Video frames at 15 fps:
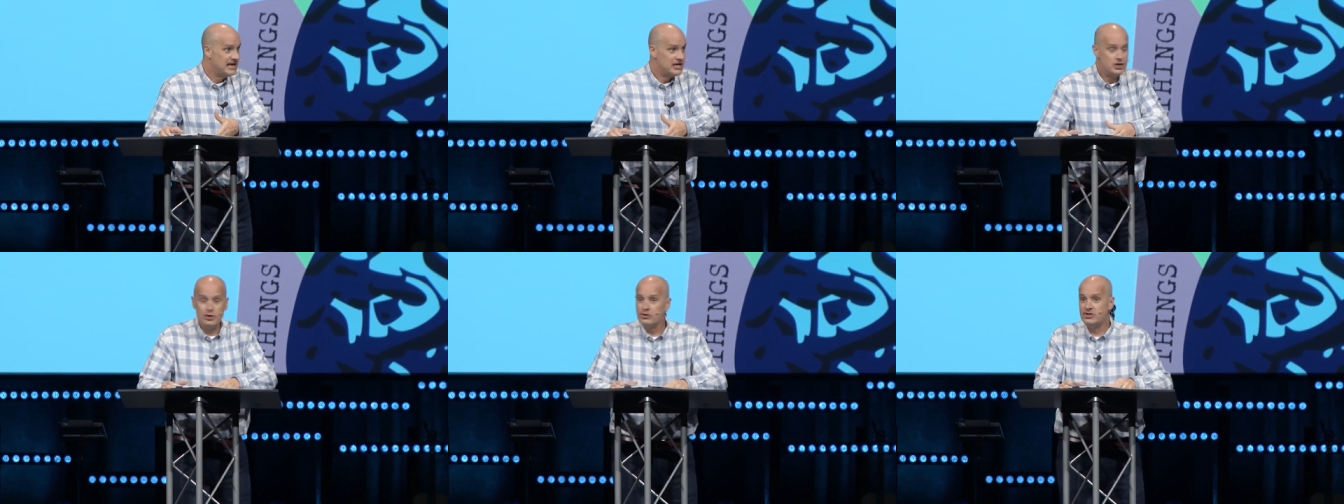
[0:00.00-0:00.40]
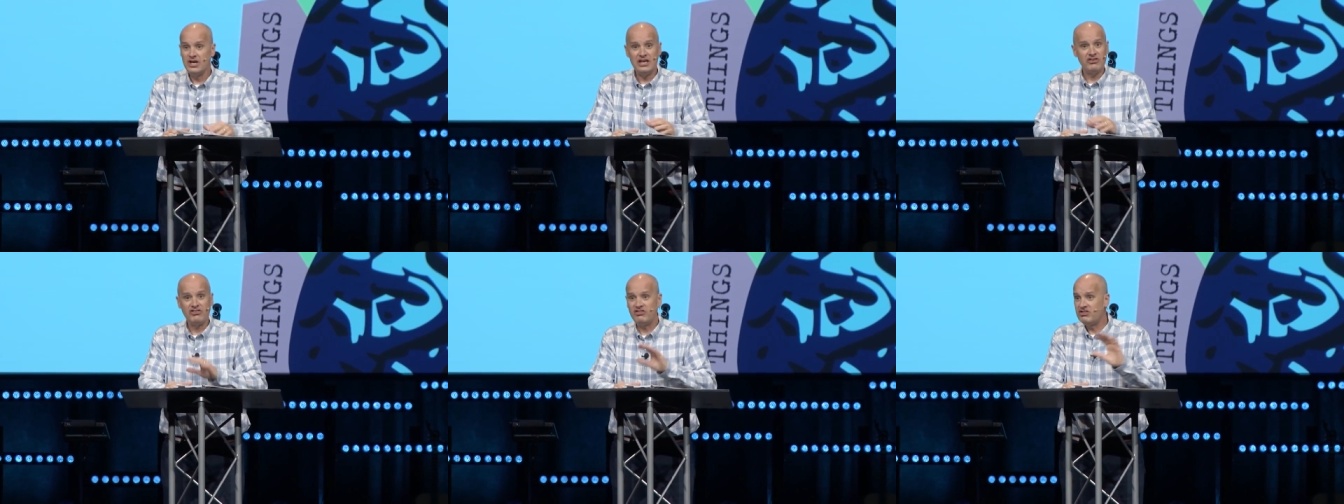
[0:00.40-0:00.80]
You're
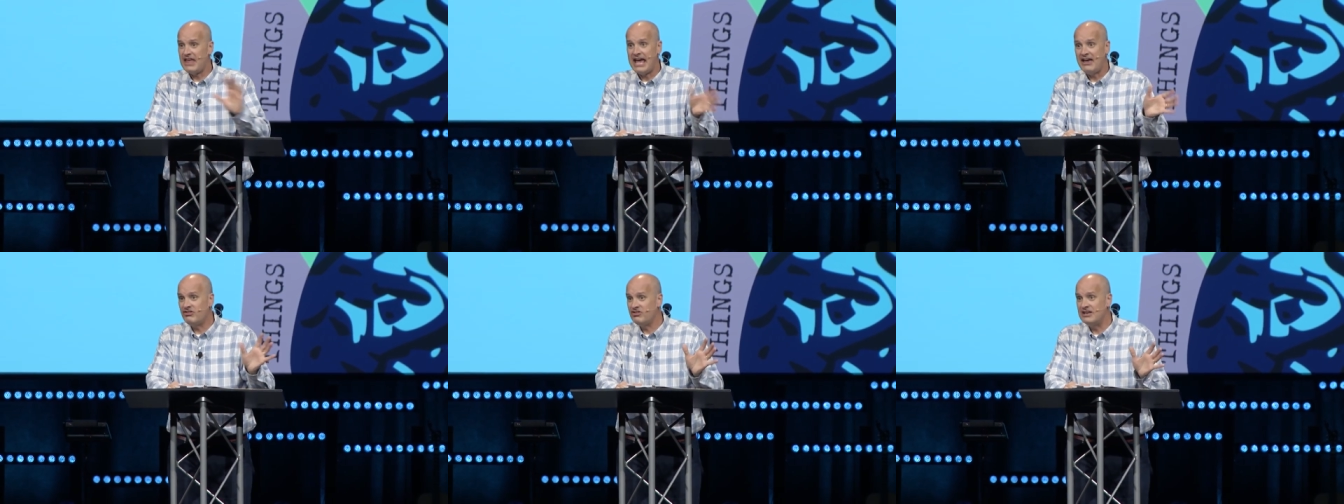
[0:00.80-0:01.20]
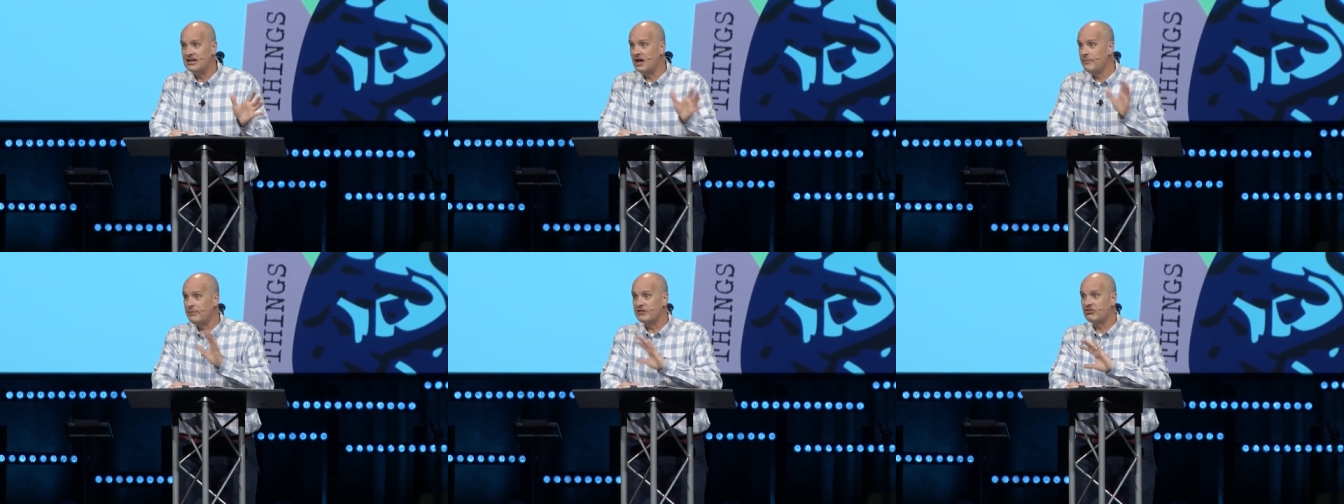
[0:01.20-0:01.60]
just stashing
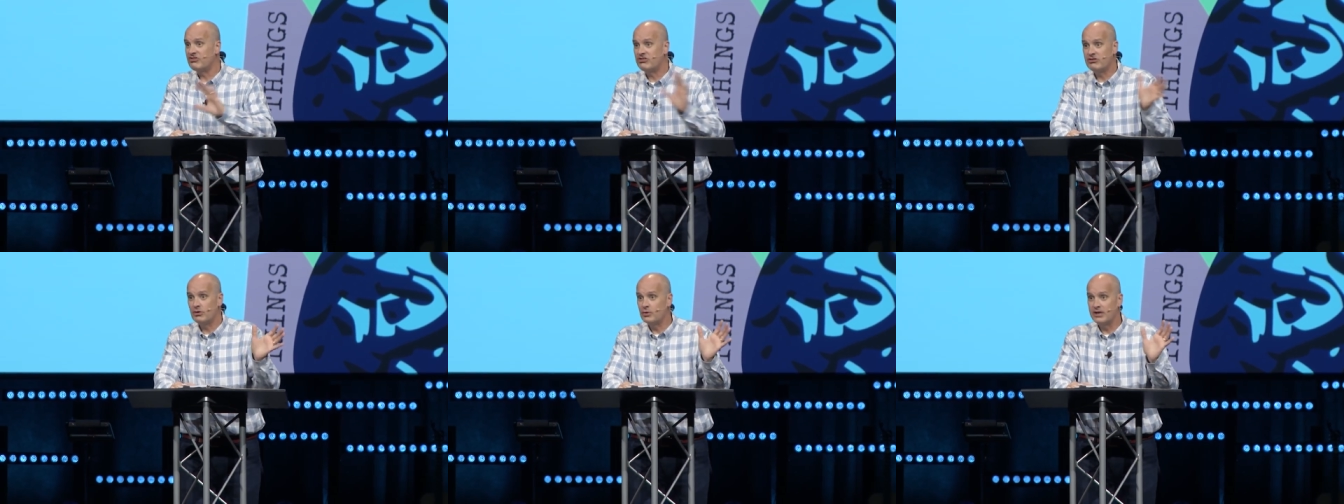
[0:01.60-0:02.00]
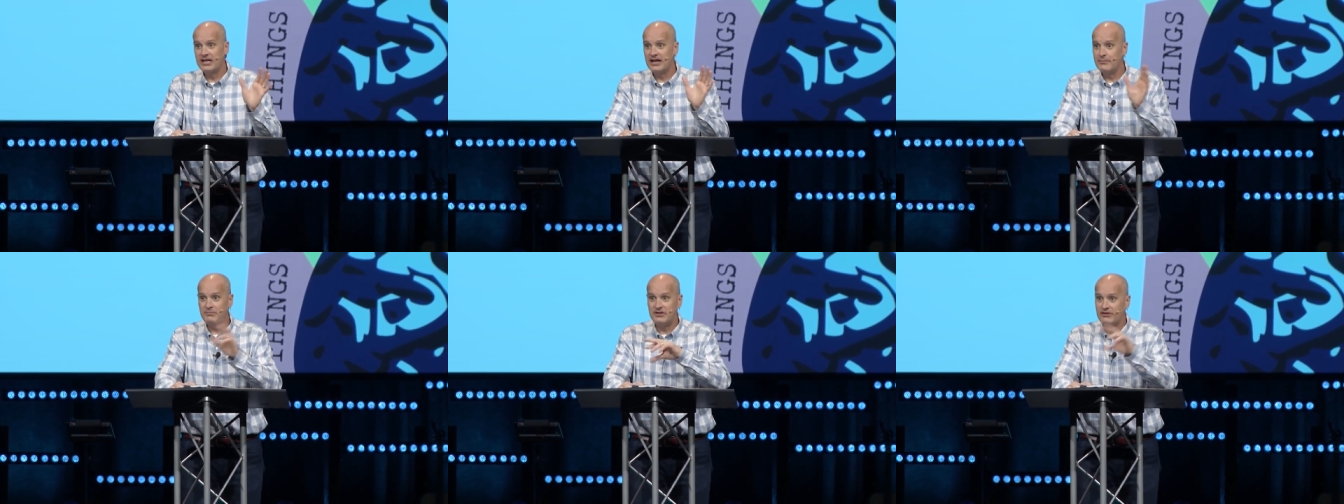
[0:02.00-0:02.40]
up and storing
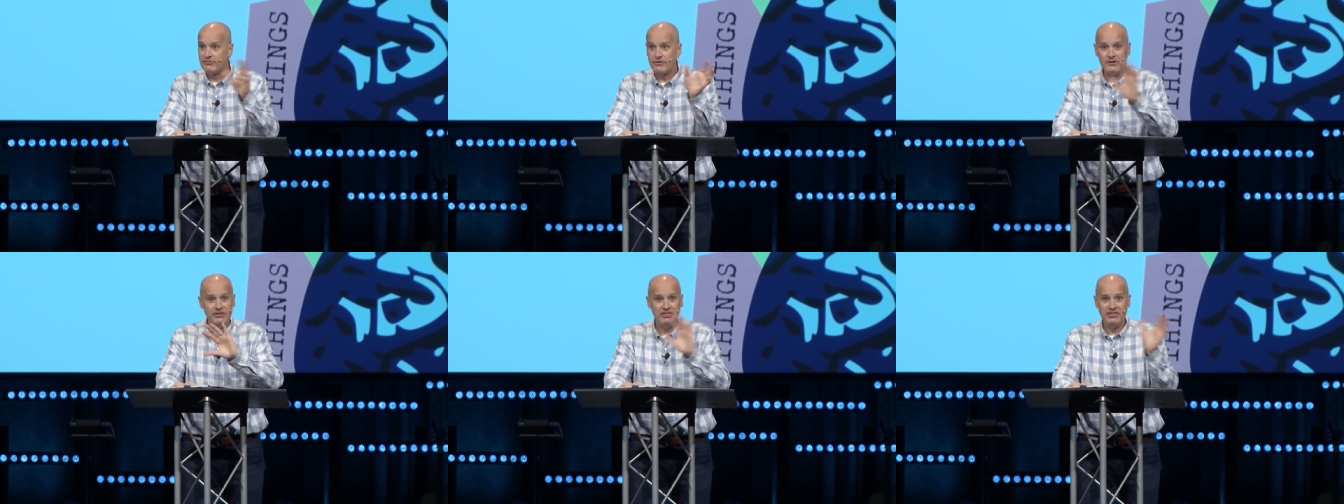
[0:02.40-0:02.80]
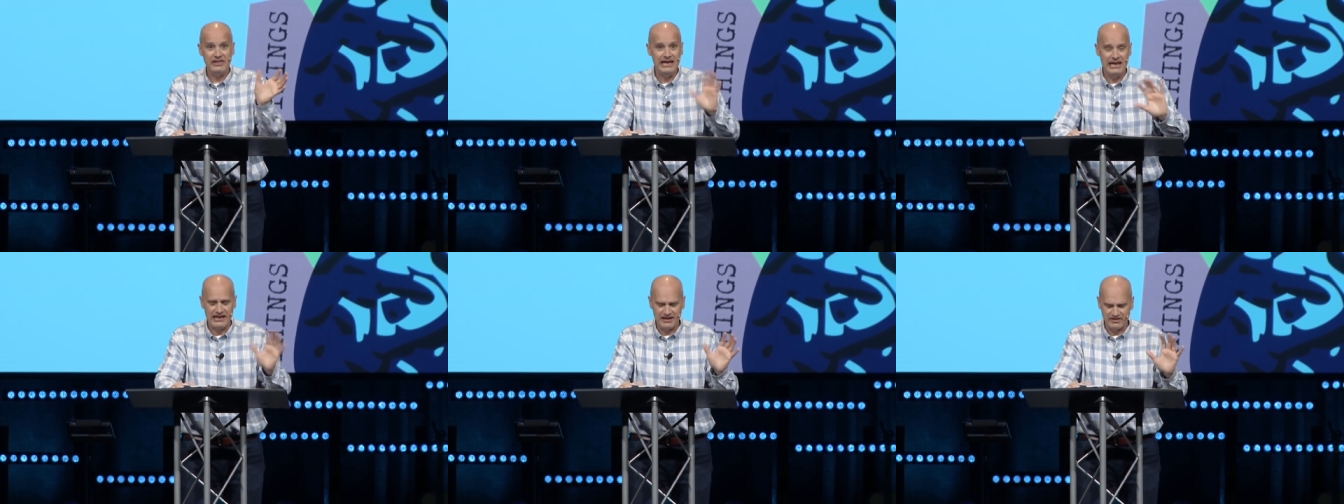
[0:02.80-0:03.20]
up different
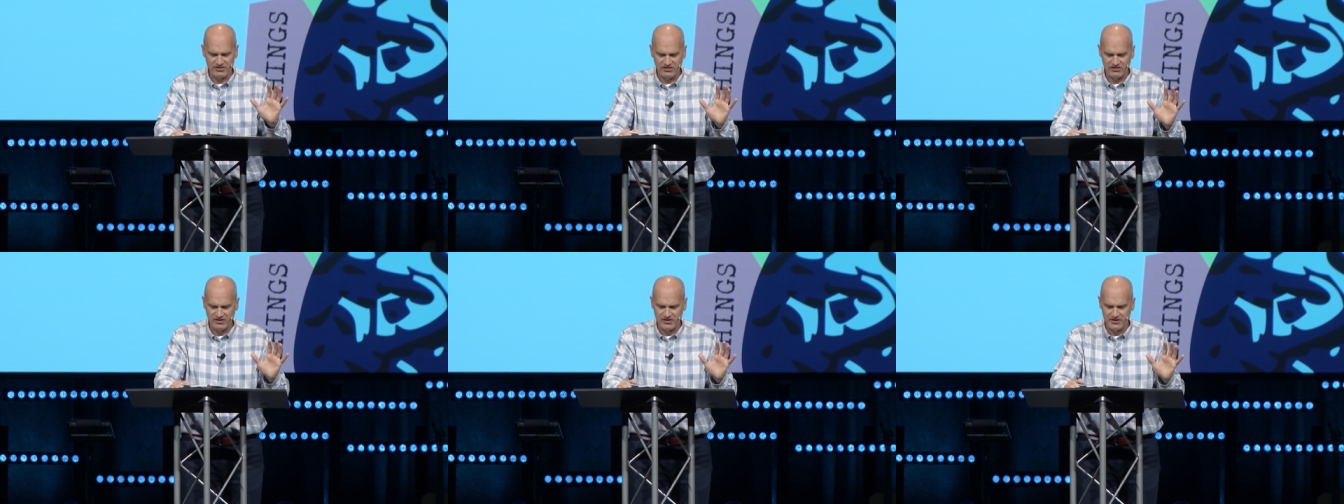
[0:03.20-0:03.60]
things.